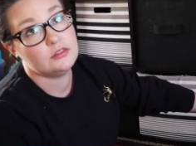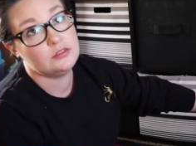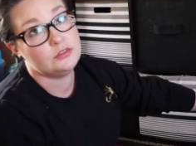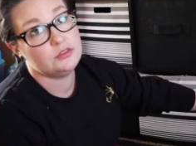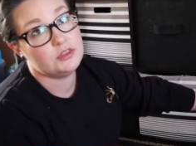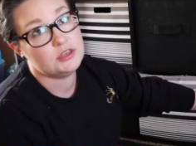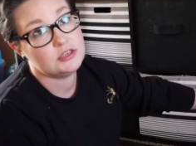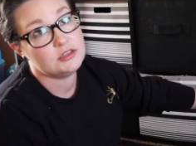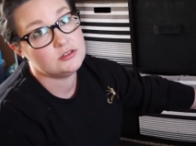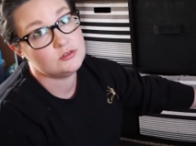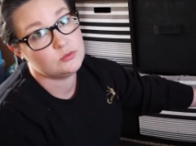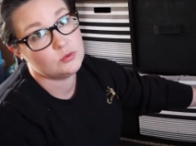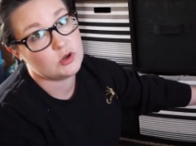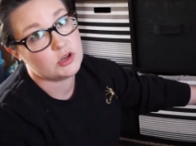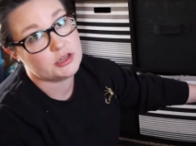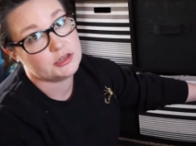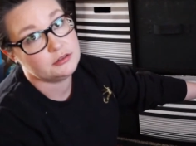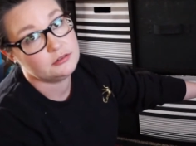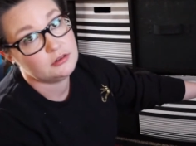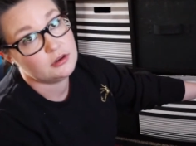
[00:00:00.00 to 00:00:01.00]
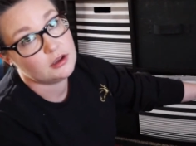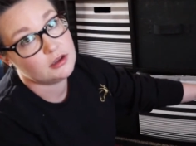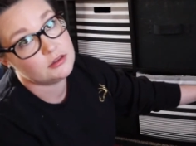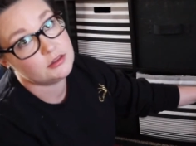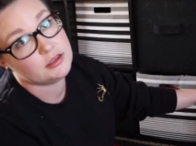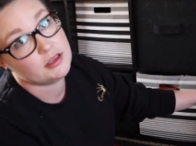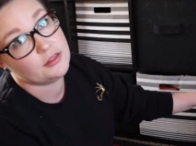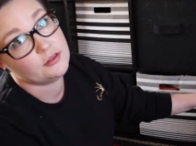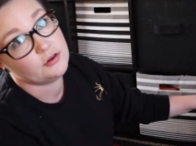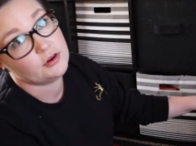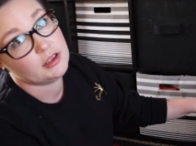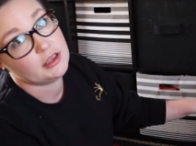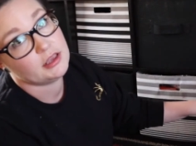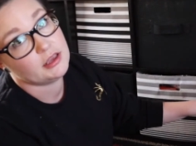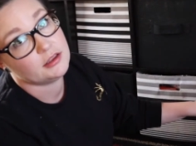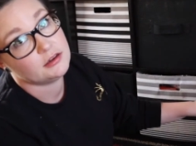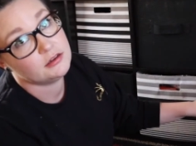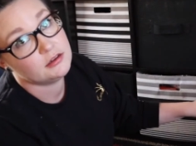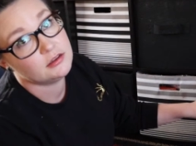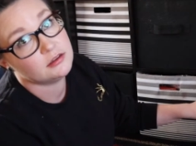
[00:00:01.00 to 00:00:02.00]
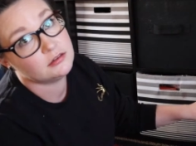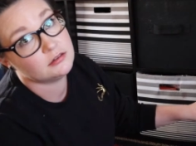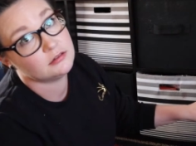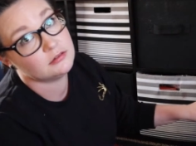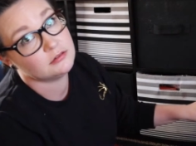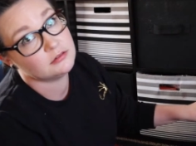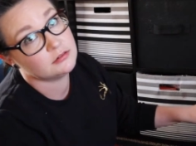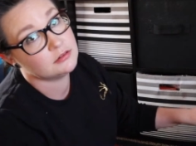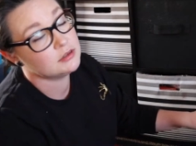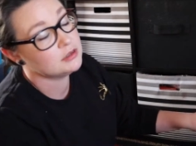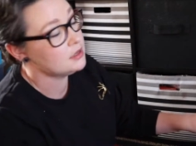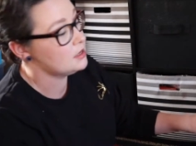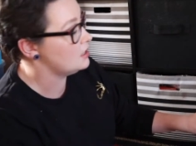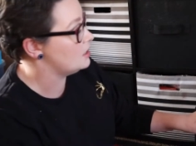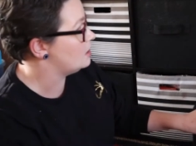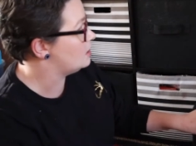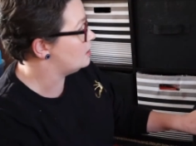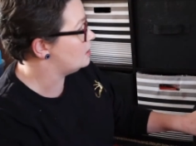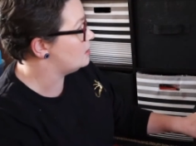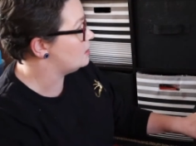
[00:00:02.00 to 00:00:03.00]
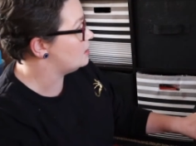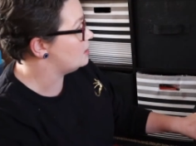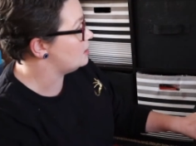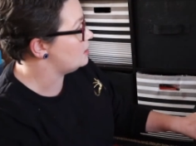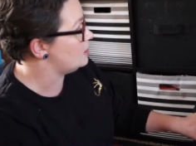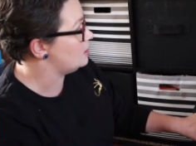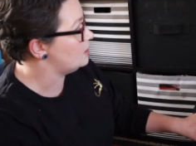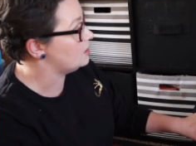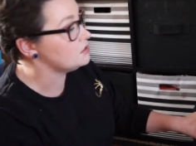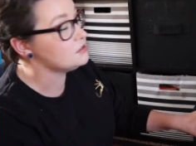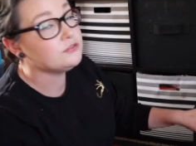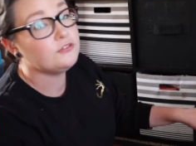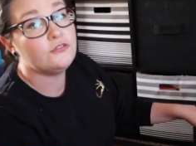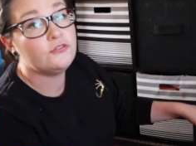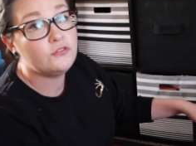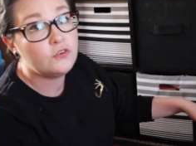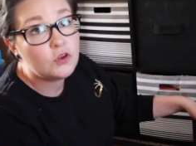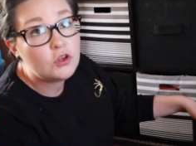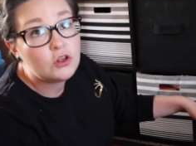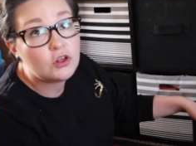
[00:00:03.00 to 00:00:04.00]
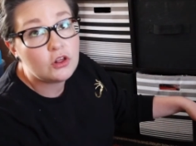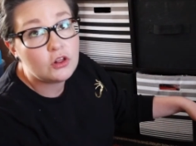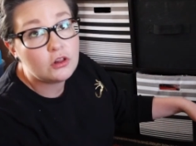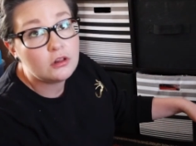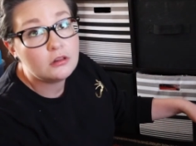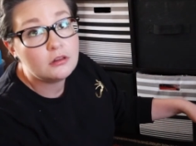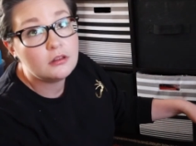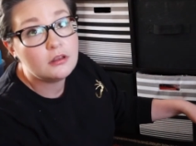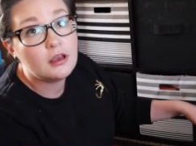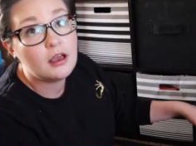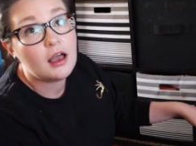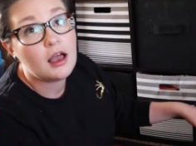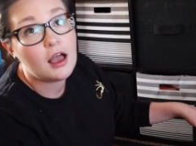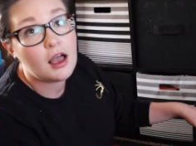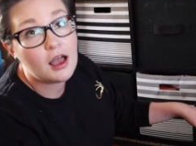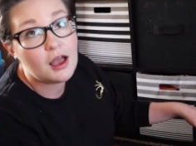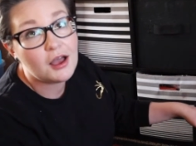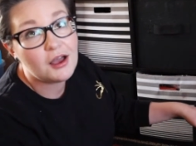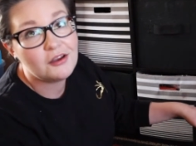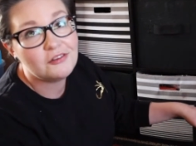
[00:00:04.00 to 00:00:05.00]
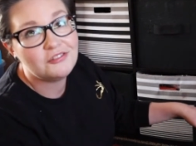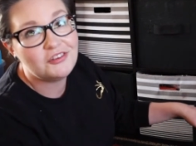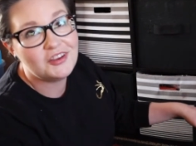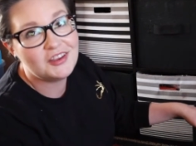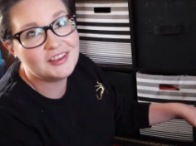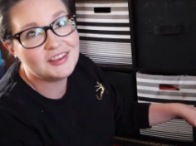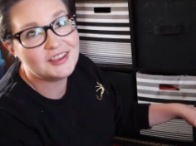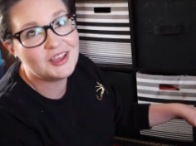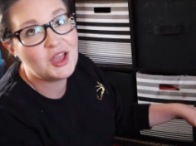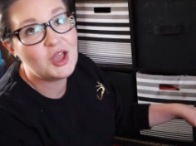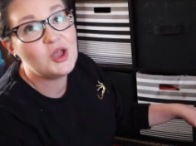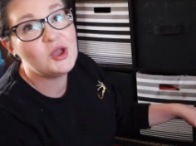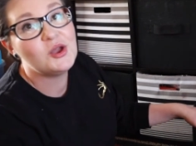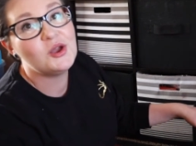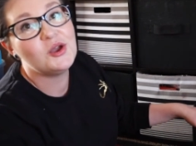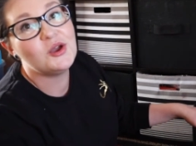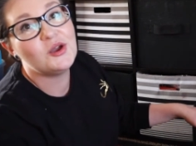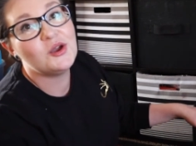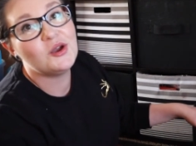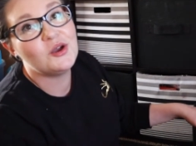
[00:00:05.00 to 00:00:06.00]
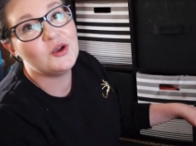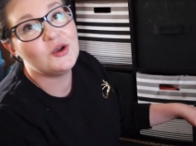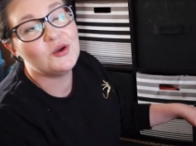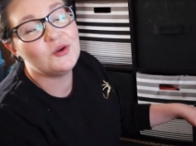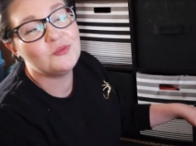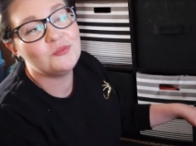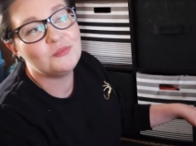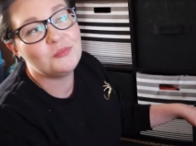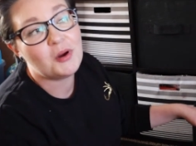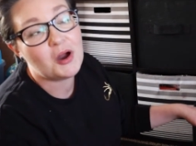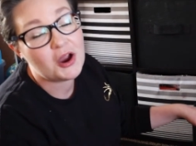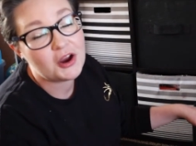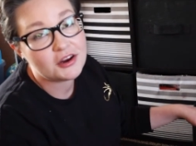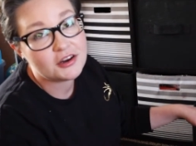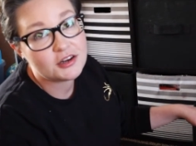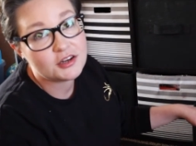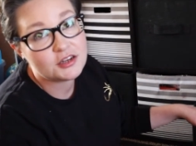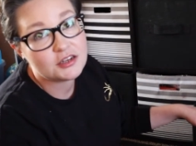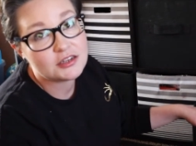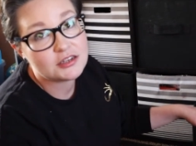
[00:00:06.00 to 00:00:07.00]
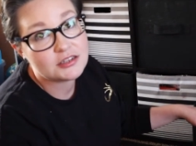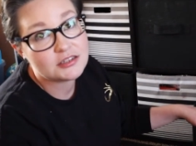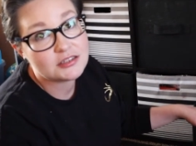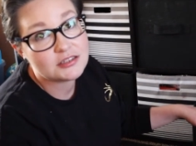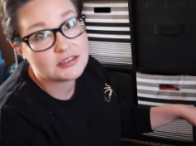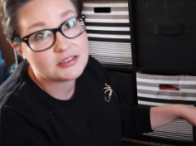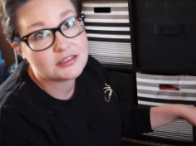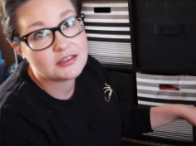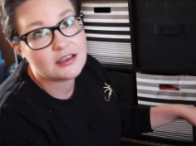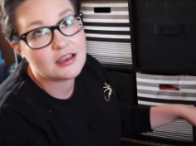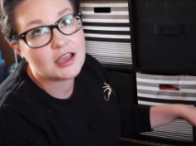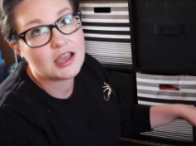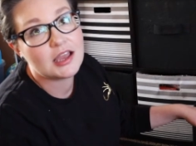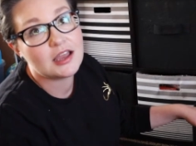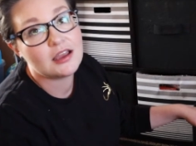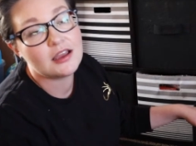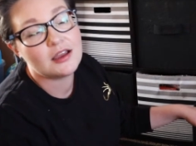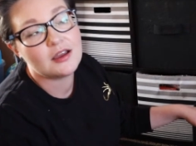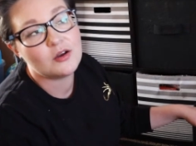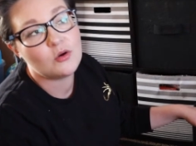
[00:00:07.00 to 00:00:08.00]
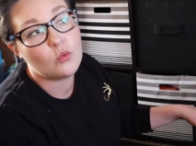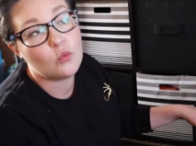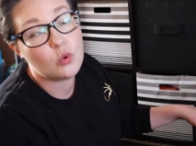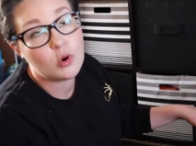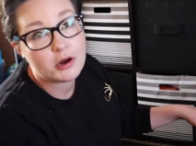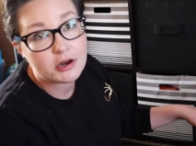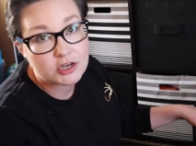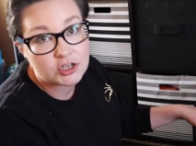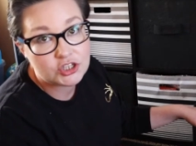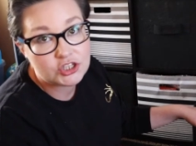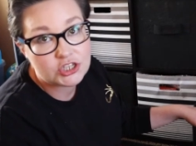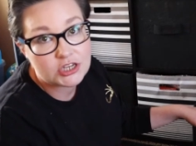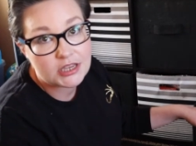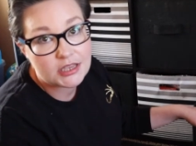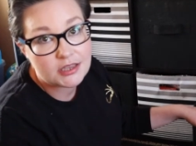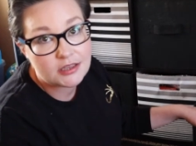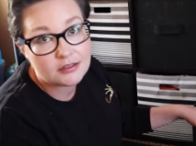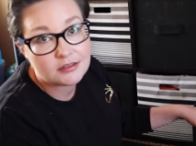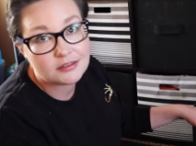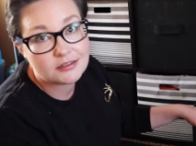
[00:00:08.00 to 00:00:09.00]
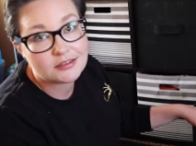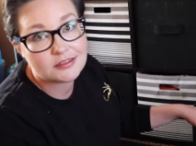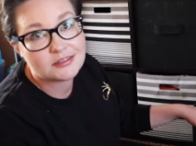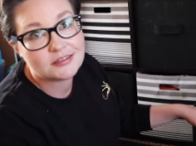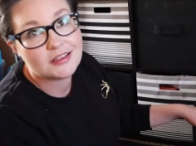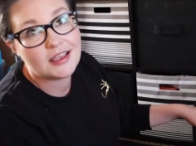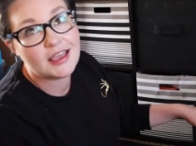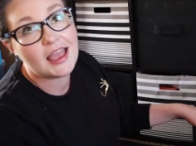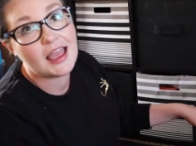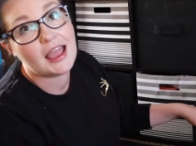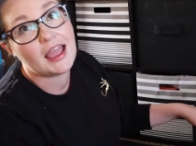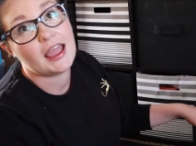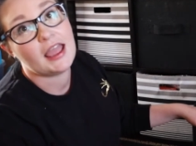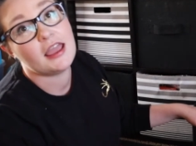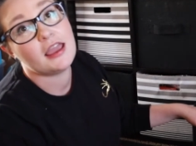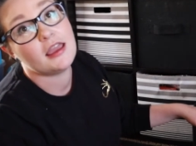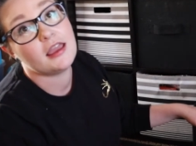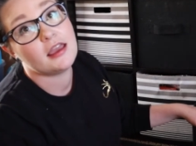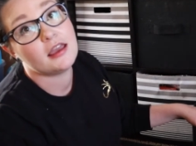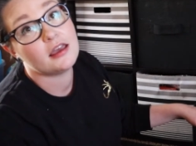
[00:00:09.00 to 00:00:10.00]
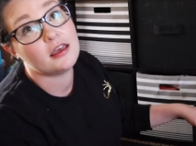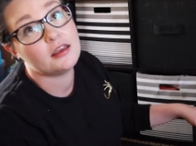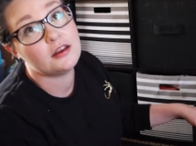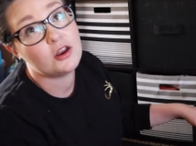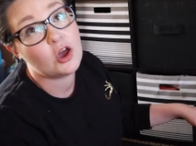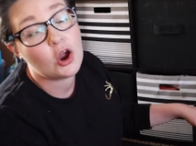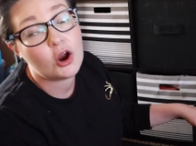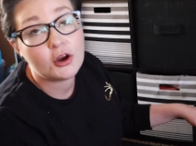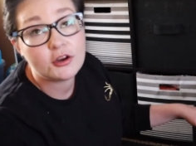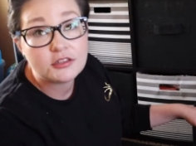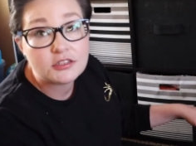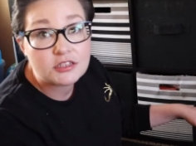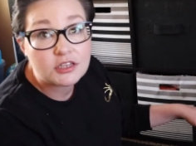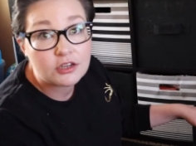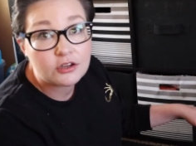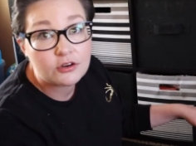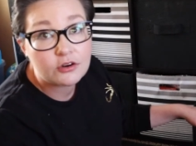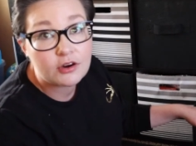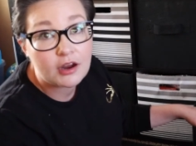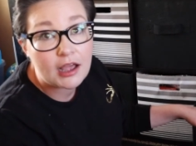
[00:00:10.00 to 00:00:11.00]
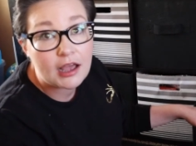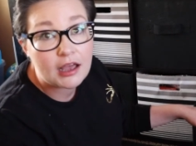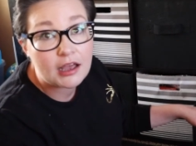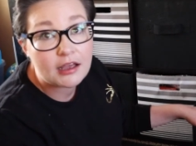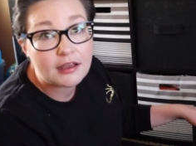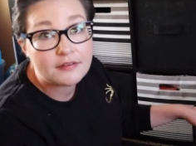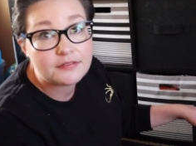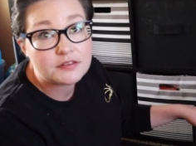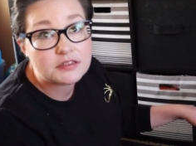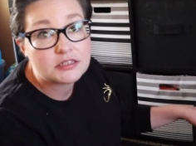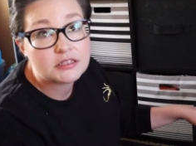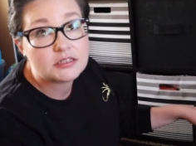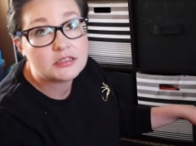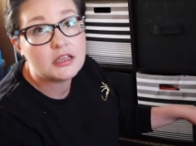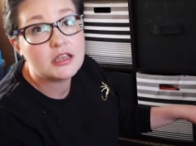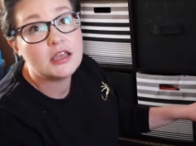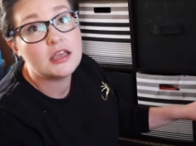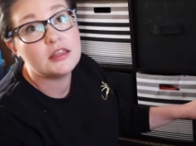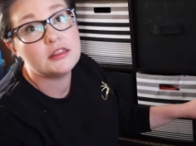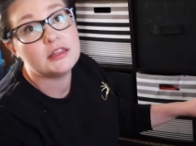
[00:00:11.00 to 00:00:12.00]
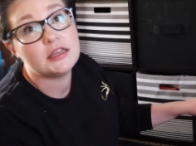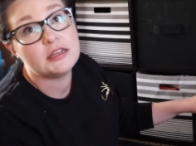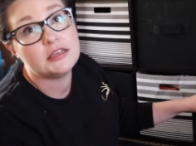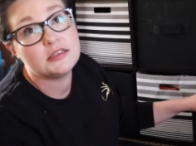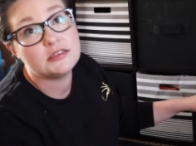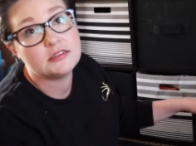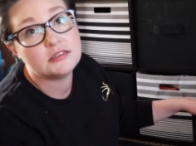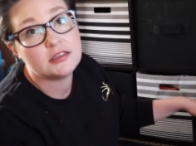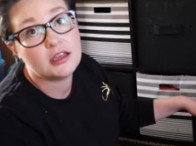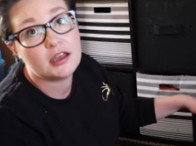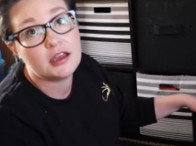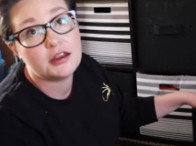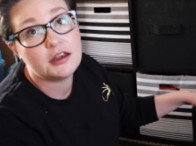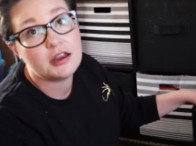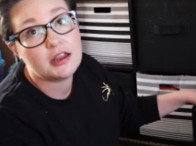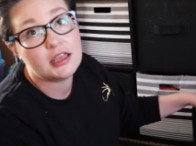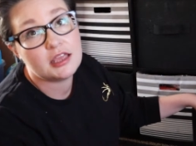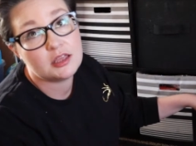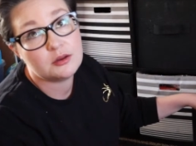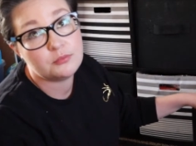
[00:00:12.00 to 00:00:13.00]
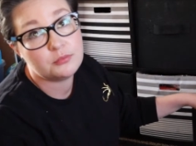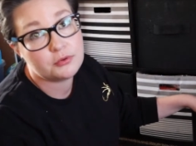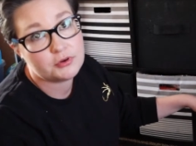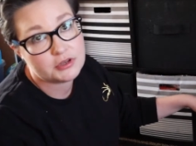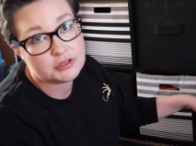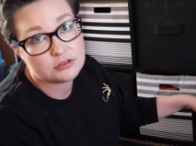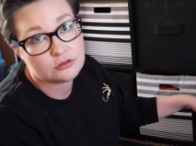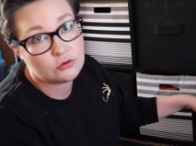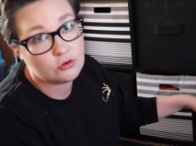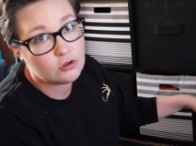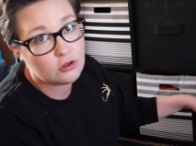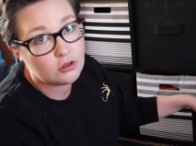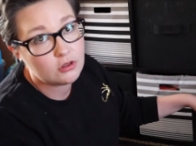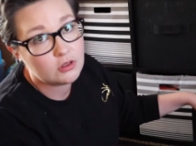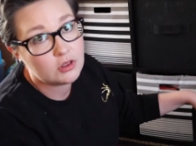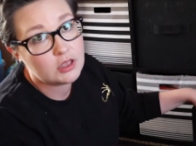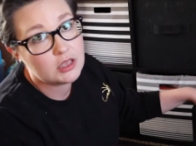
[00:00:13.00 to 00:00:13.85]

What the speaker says: This one, on the other hand, is full of Parker's worksheets and arts and crafts that he's done in preschool.